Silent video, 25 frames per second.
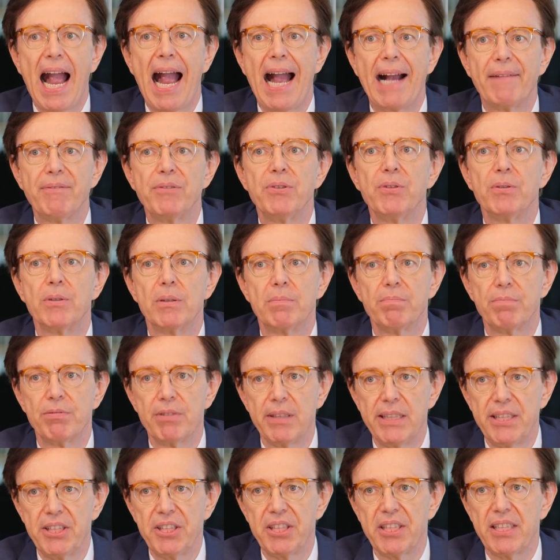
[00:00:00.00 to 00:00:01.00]
have to
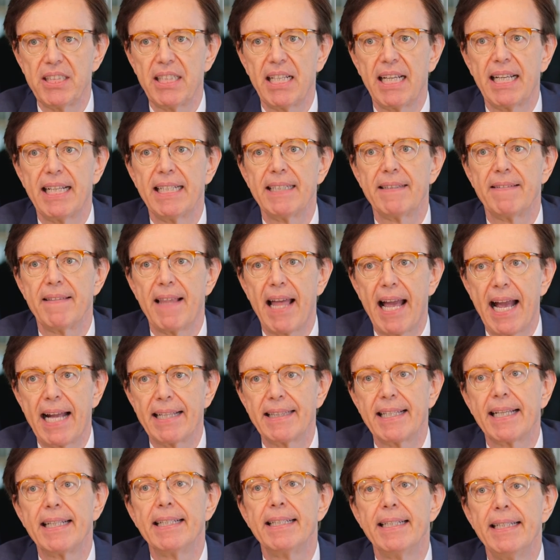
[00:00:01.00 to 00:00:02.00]
appreciate
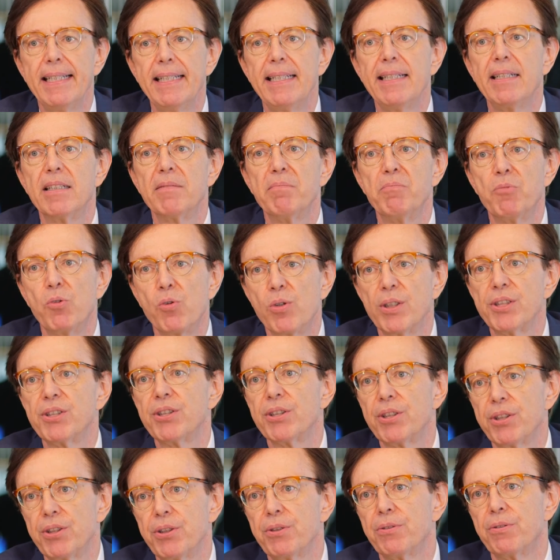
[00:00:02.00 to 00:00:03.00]
that they need a more
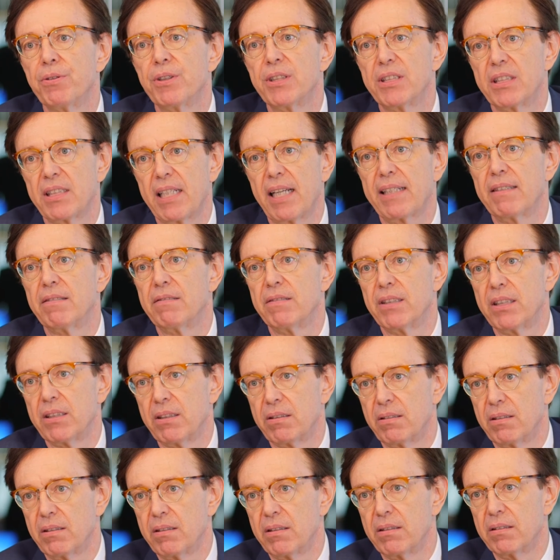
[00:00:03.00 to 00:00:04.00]
secure set of
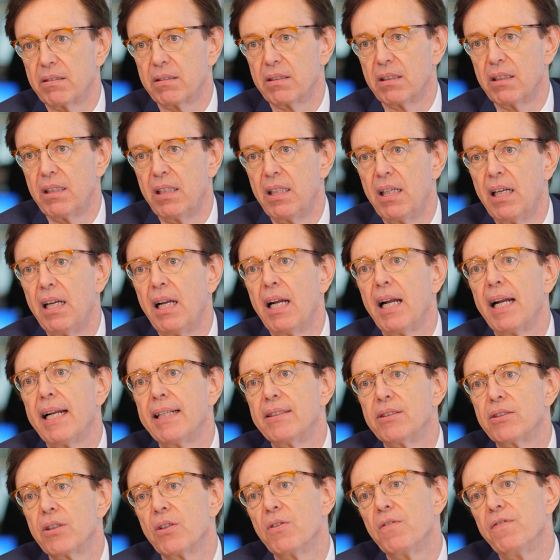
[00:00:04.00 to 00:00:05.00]
returns.
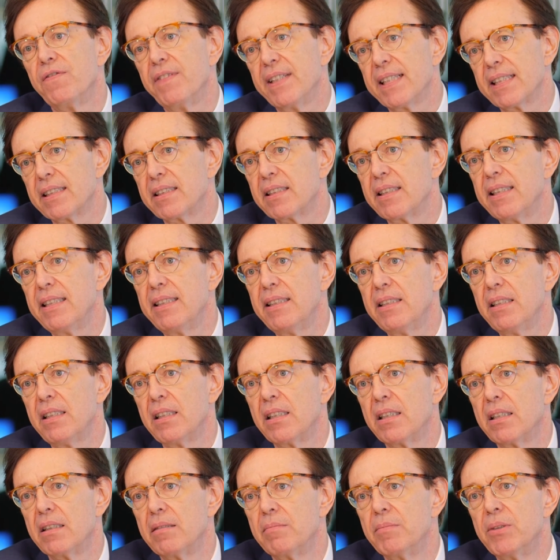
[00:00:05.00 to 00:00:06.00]
And so fixed
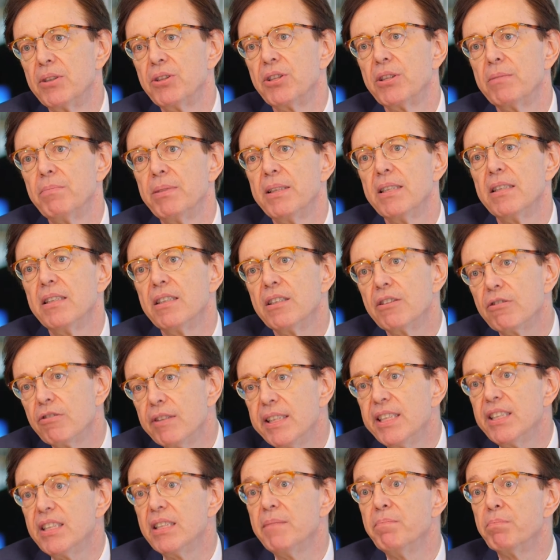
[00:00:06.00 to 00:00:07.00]
income should be an
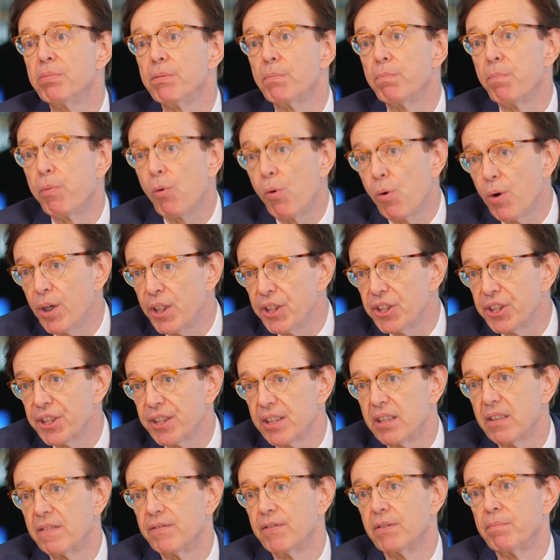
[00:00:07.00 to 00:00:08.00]
increasing
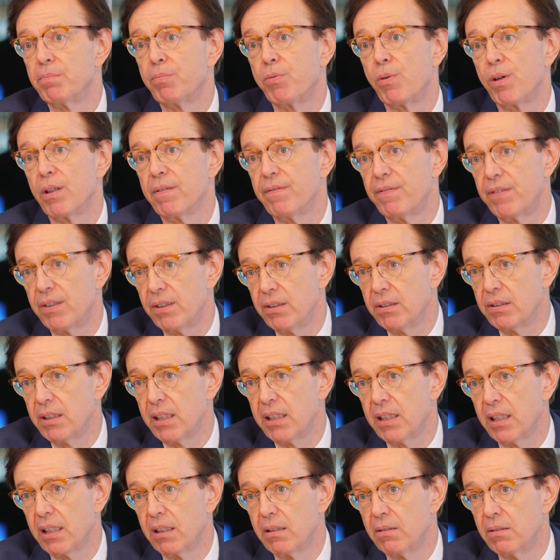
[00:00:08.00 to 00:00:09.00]
proportion of a
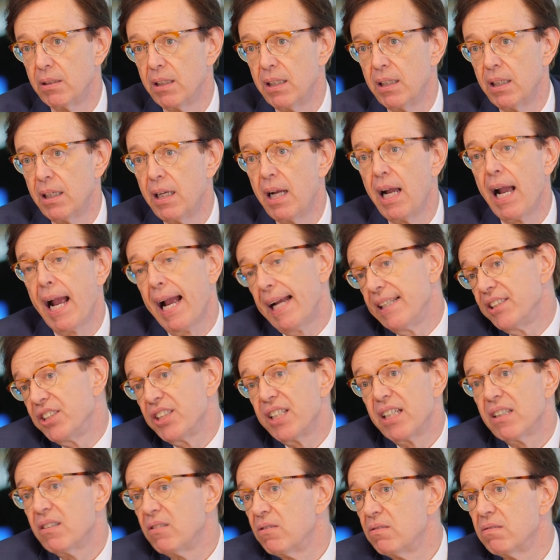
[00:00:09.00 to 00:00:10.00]
portfolio as you
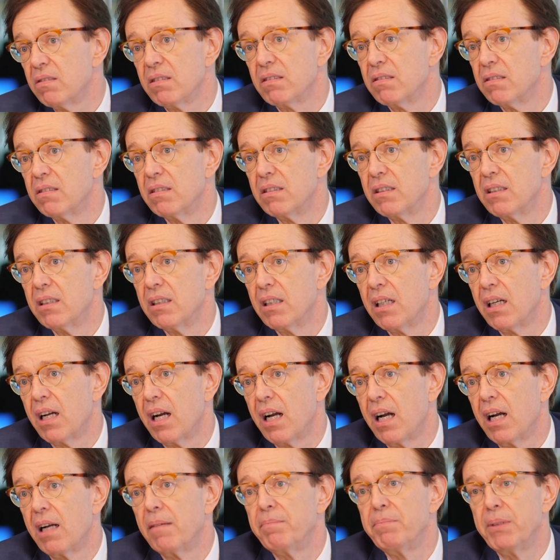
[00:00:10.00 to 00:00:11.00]
get older,
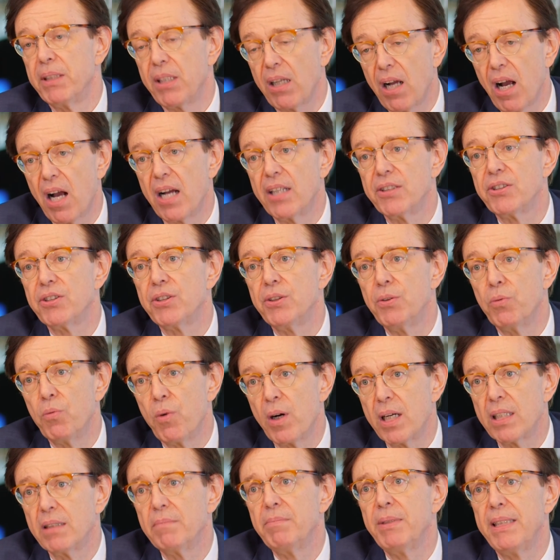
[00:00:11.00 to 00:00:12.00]
because you
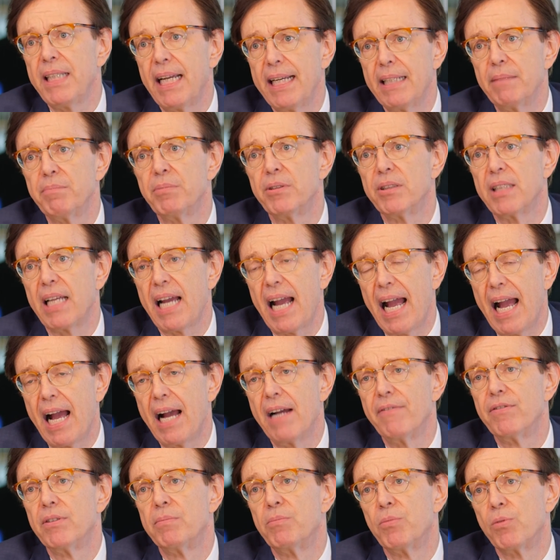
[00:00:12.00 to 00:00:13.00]
want to be able to
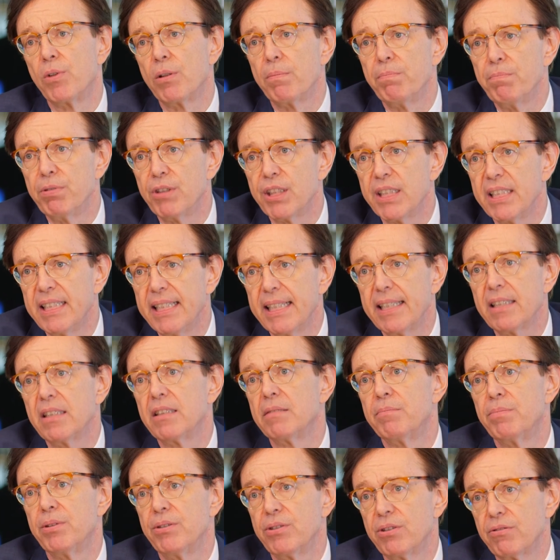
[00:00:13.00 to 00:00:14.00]
have a more
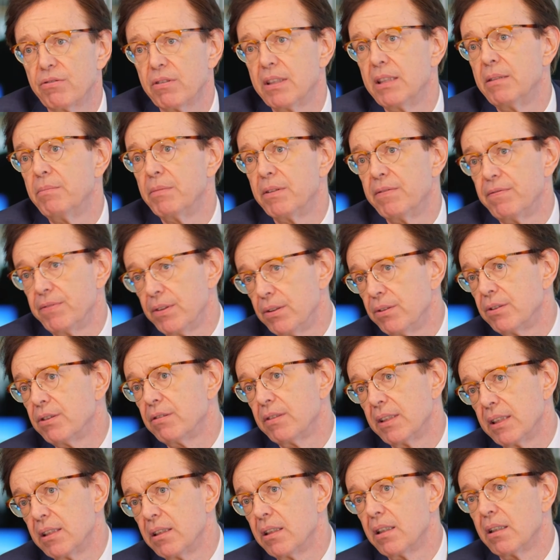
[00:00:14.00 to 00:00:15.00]
predictable stream of
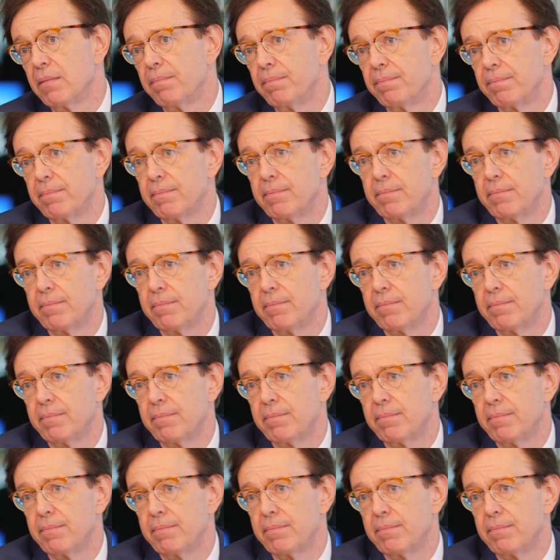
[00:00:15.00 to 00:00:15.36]
future income.